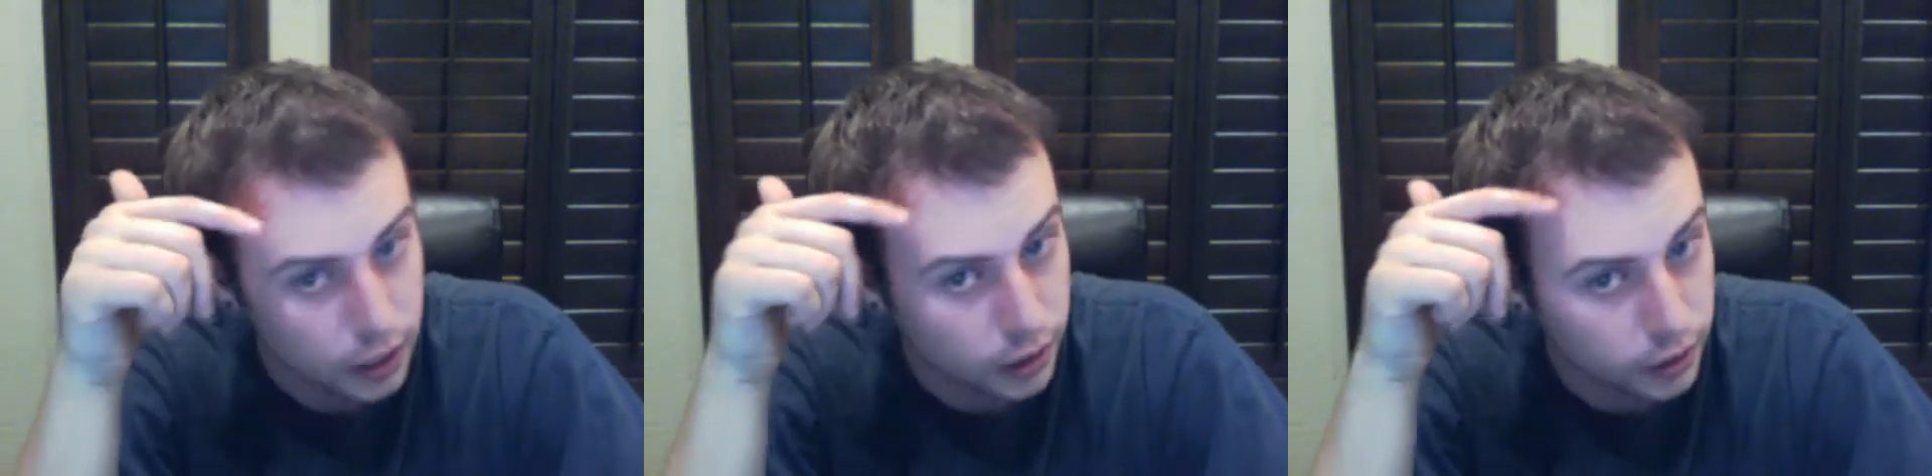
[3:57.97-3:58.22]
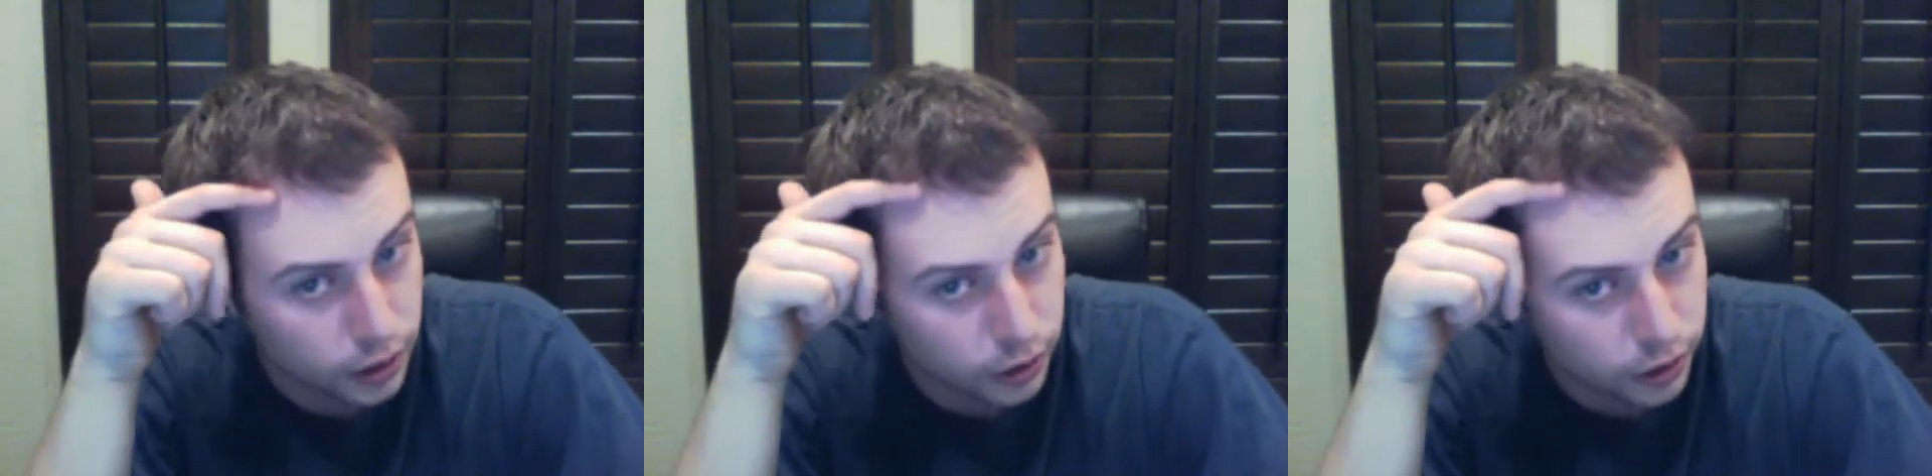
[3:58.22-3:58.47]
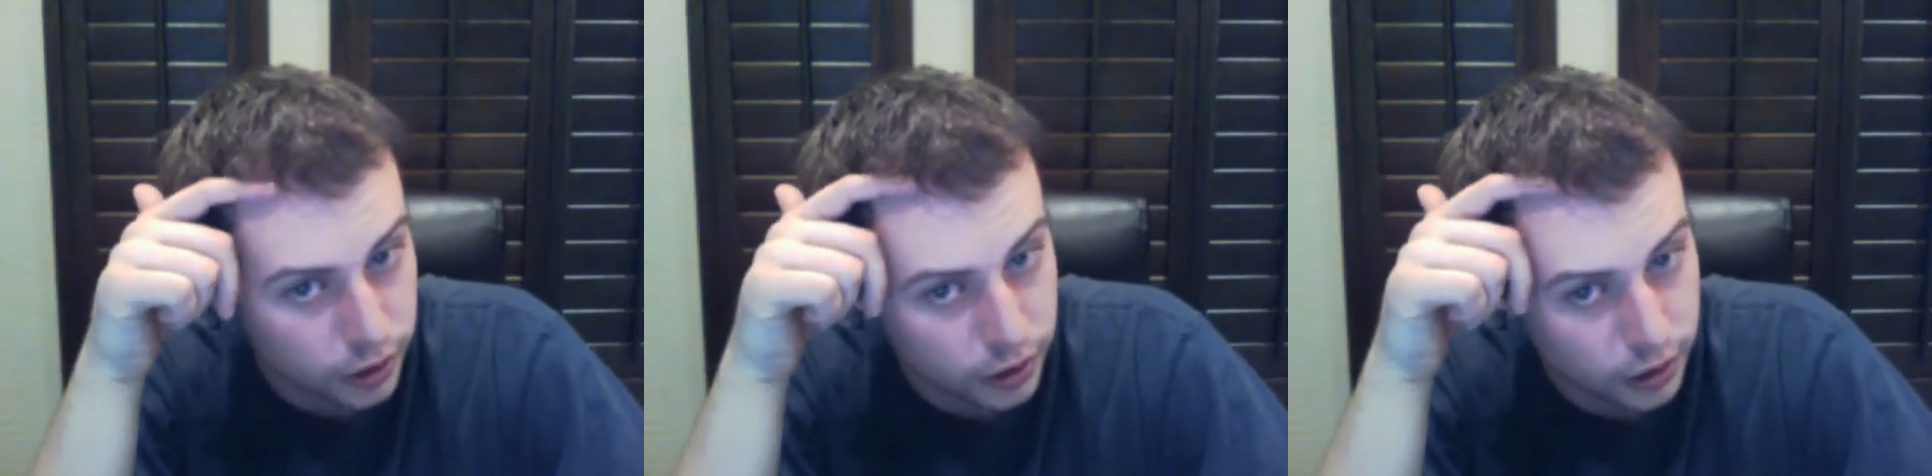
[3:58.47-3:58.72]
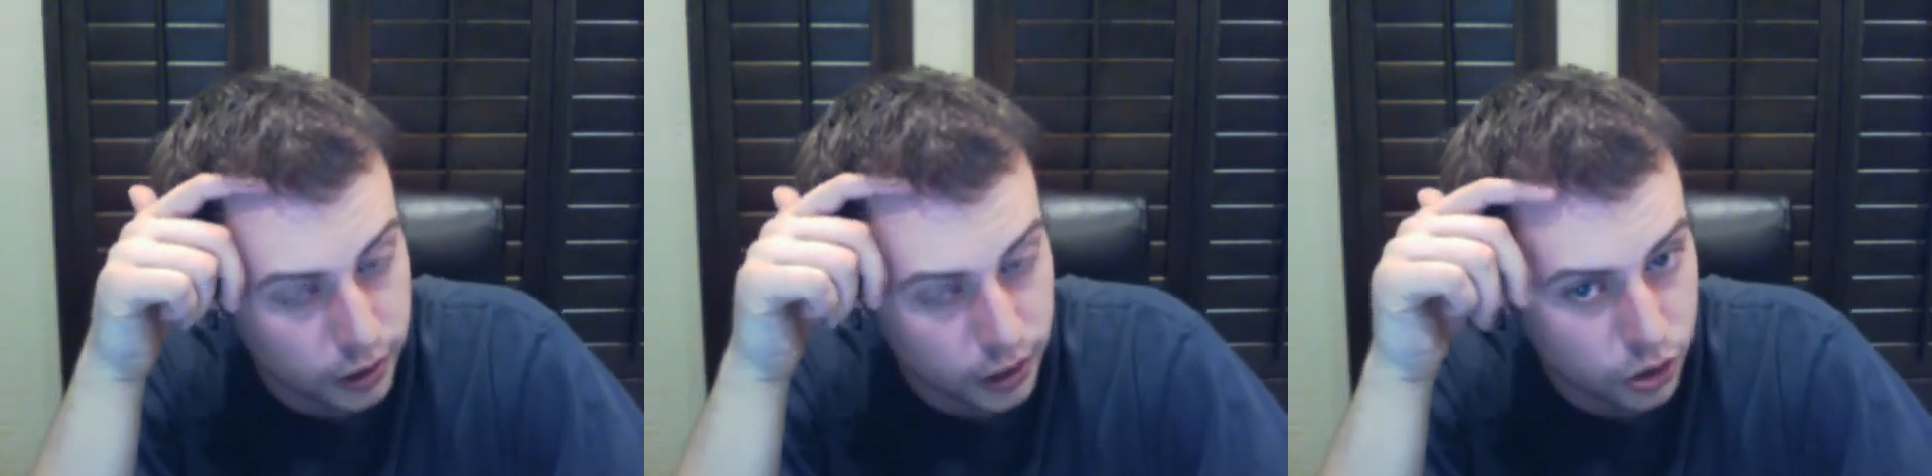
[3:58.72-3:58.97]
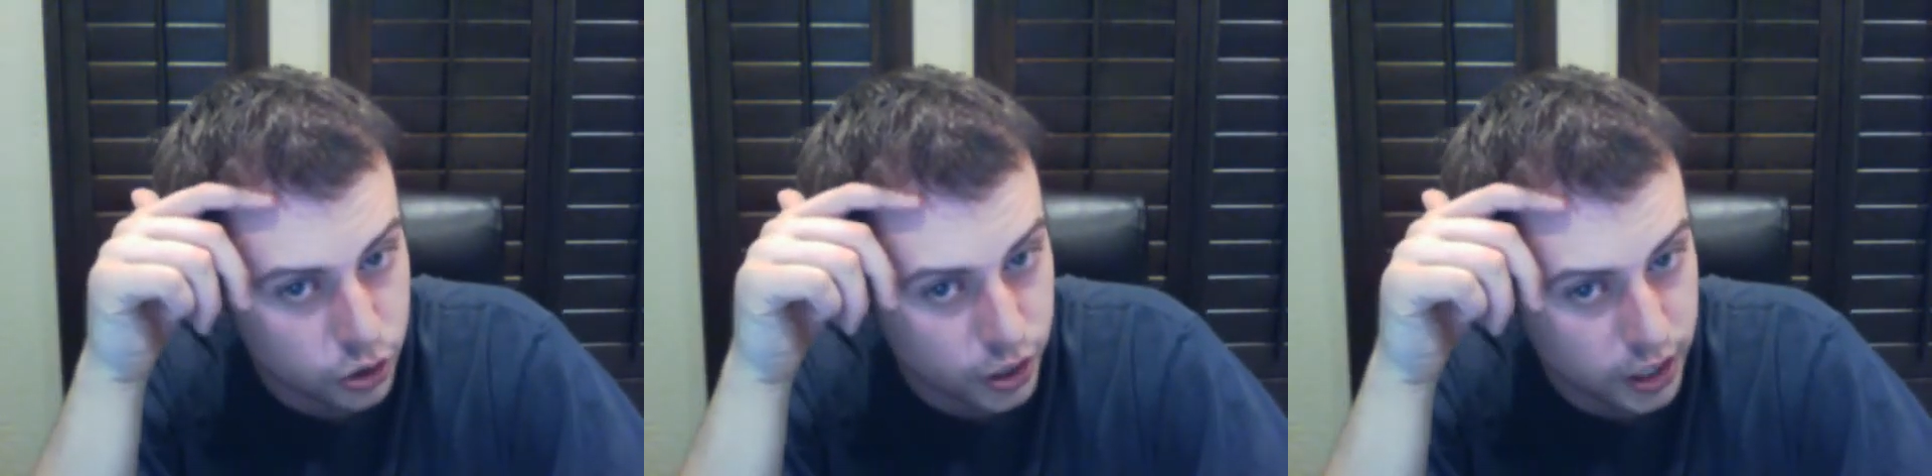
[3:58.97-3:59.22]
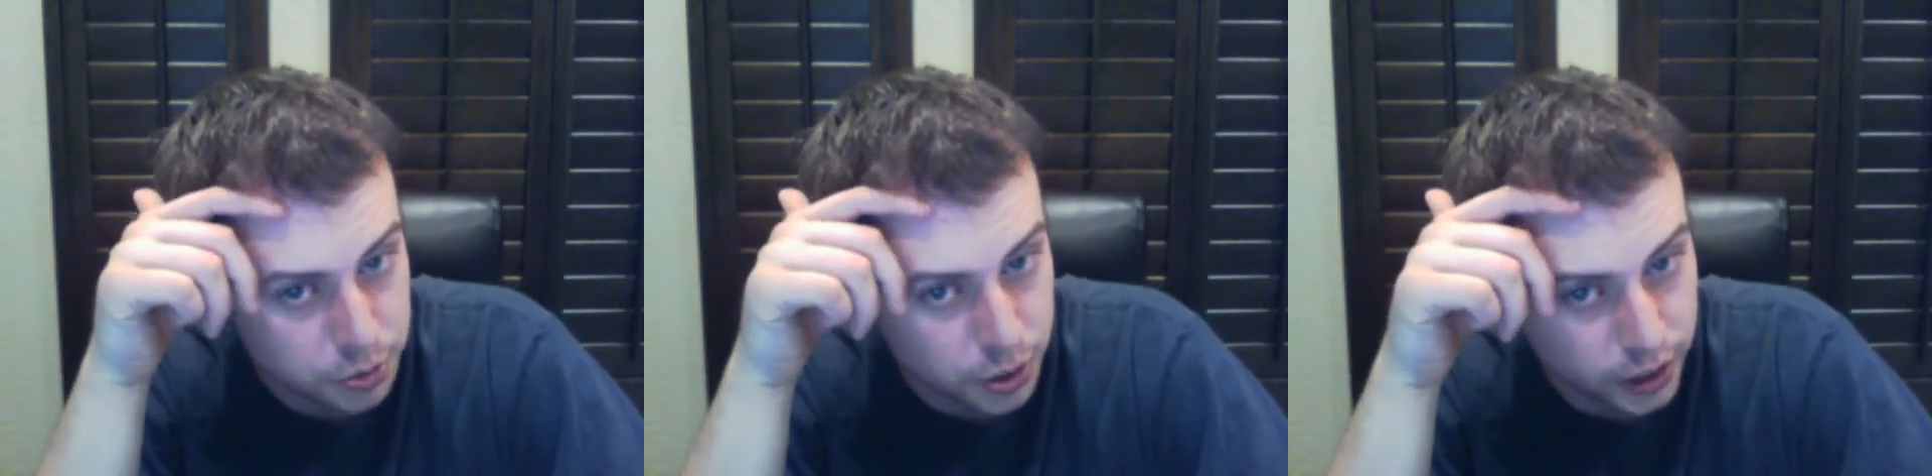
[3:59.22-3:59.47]
to go get a hair
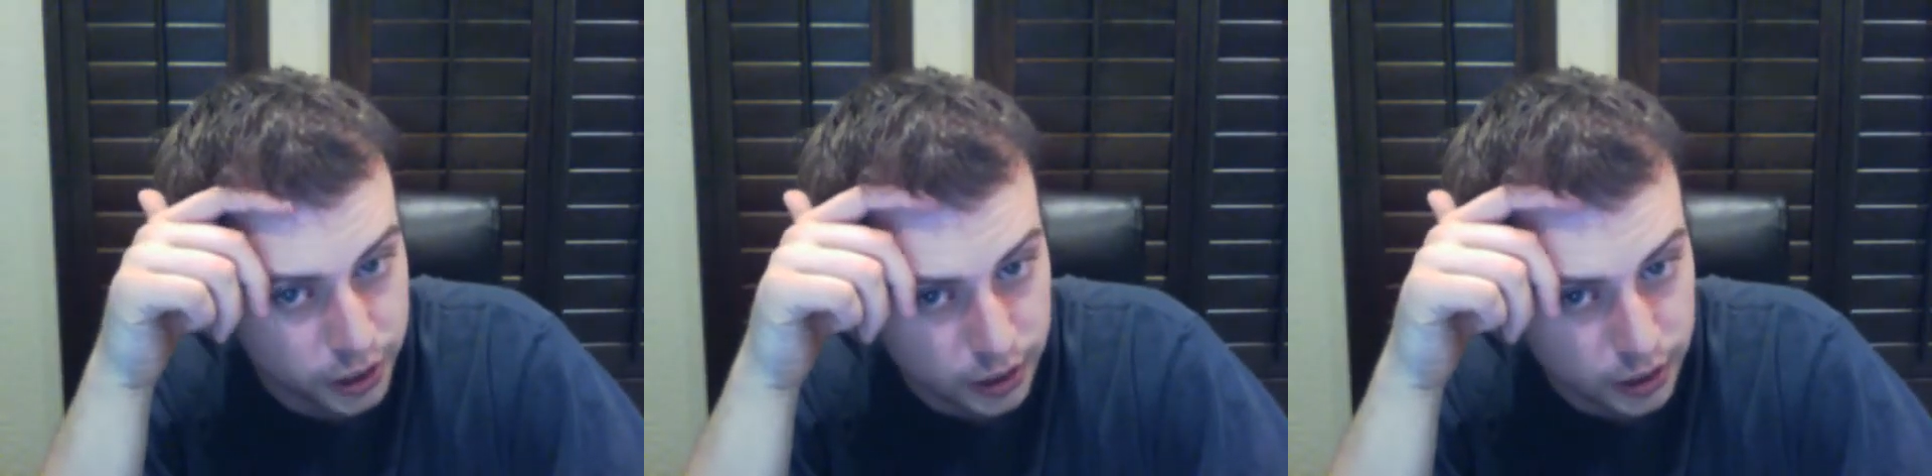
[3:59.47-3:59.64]
transplant